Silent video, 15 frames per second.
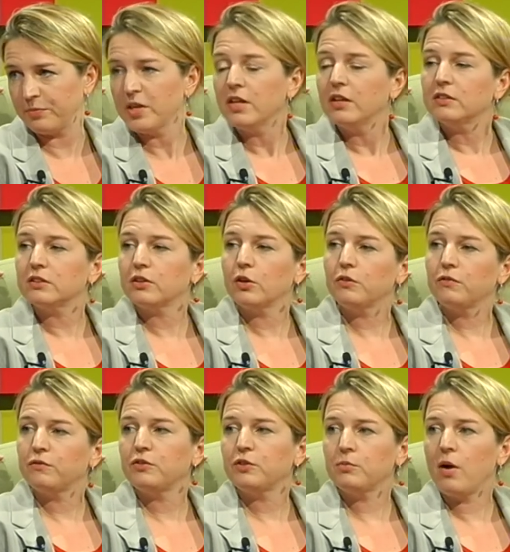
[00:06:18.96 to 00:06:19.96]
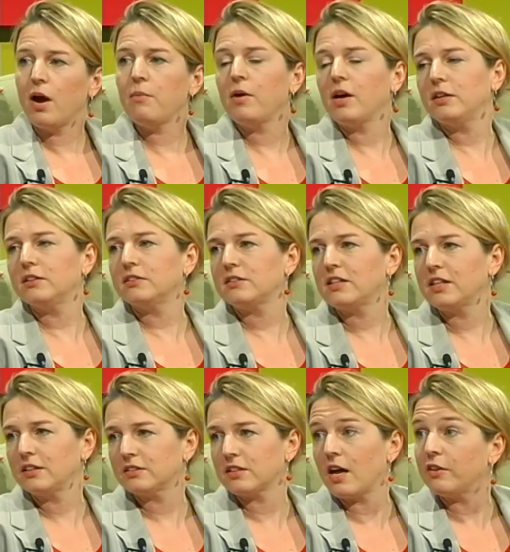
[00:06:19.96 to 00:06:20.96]
So, to my mind, it's
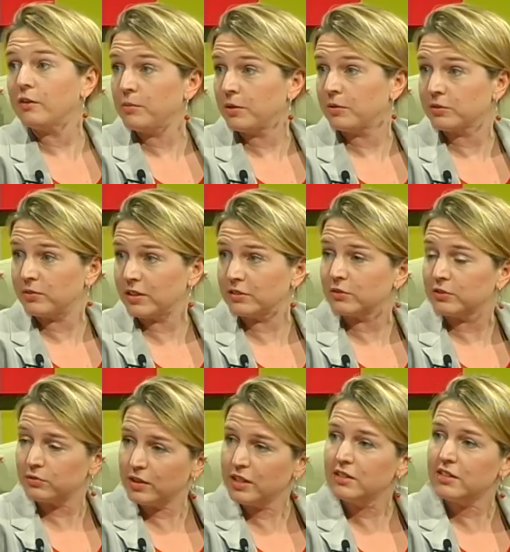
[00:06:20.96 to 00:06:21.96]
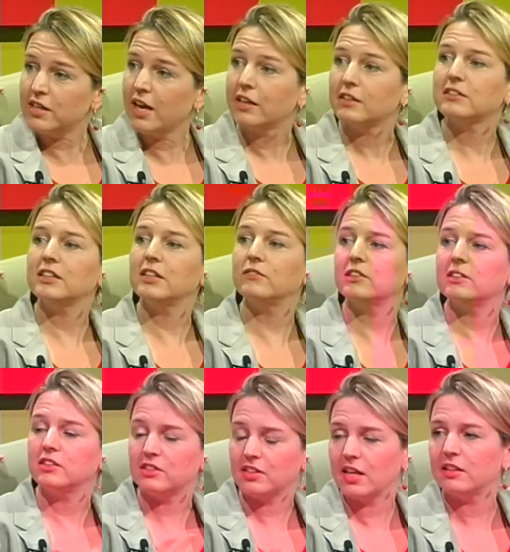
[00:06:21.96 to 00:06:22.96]
things like the minerals resource rent tax gives us
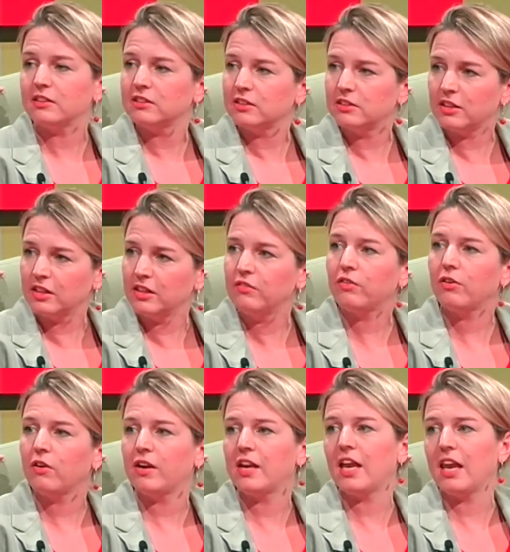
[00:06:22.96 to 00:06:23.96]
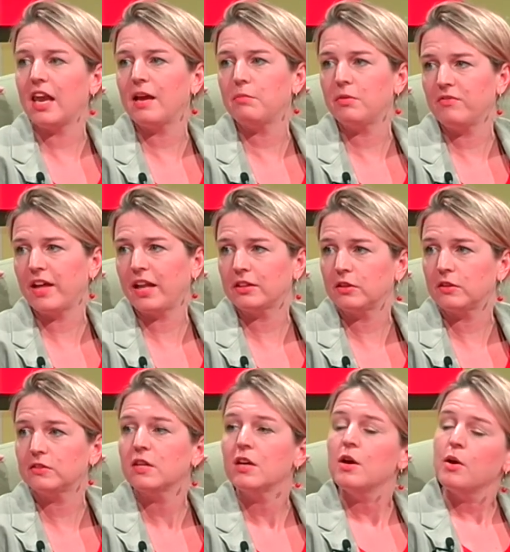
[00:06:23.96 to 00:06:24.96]
a chance to deliver on our labour
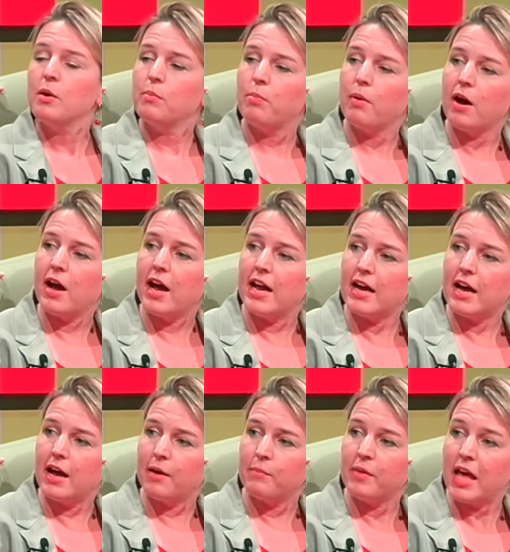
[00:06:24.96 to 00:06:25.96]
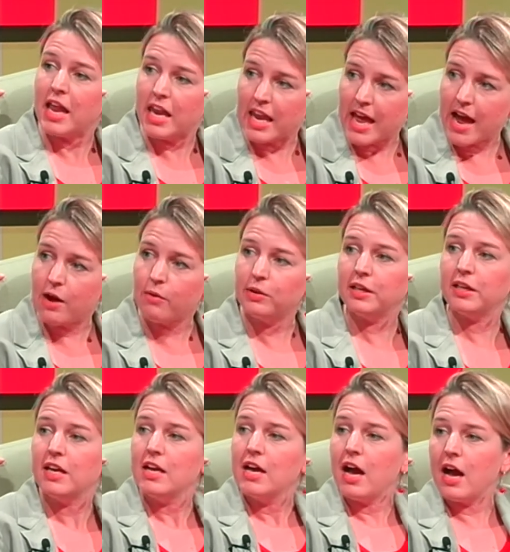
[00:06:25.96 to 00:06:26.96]
values by um, allowing
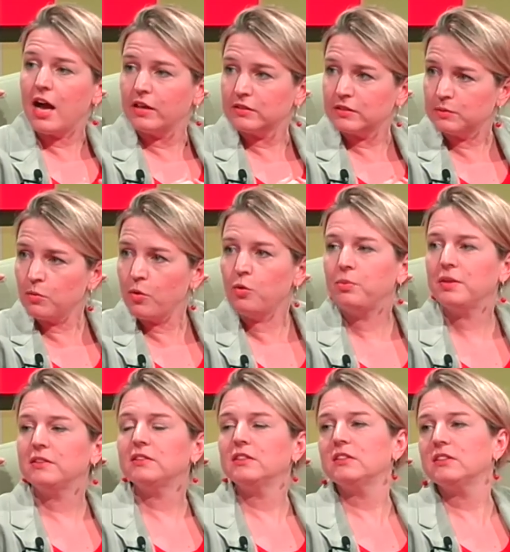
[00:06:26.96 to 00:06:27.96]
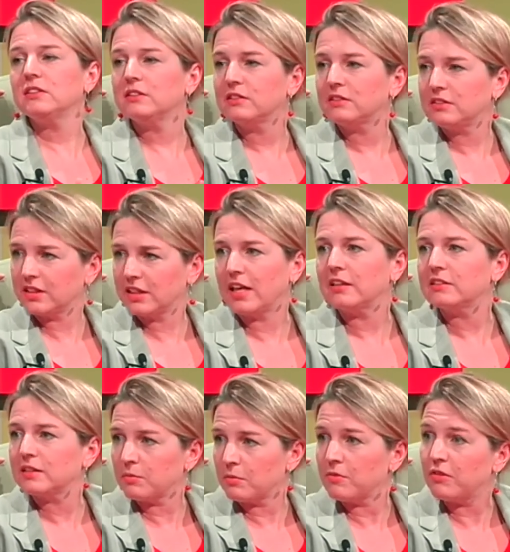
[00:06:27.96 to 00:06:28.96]
uh, small businesses to get
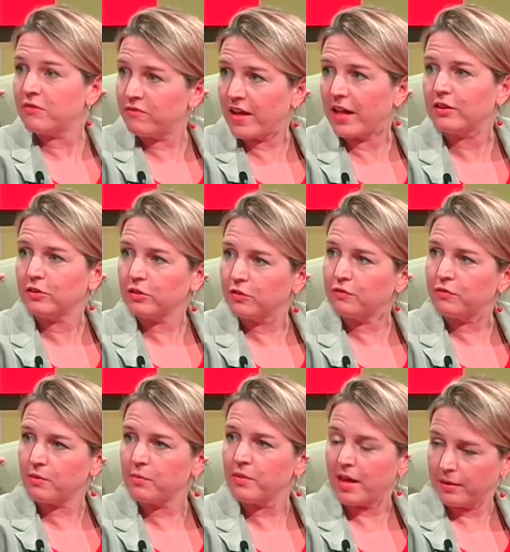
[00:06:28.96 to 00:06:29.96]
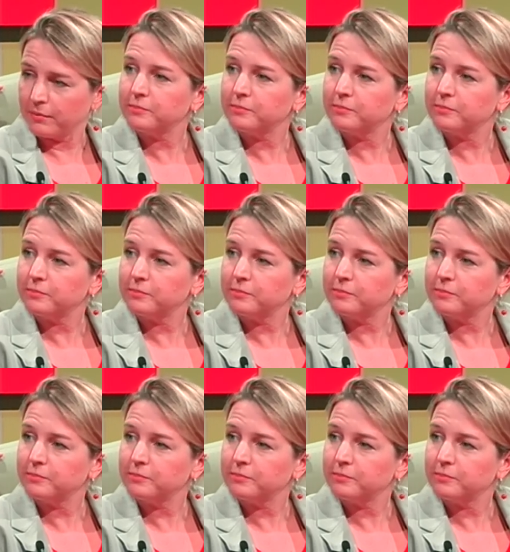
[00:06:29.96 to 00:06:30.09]
some of the value from that.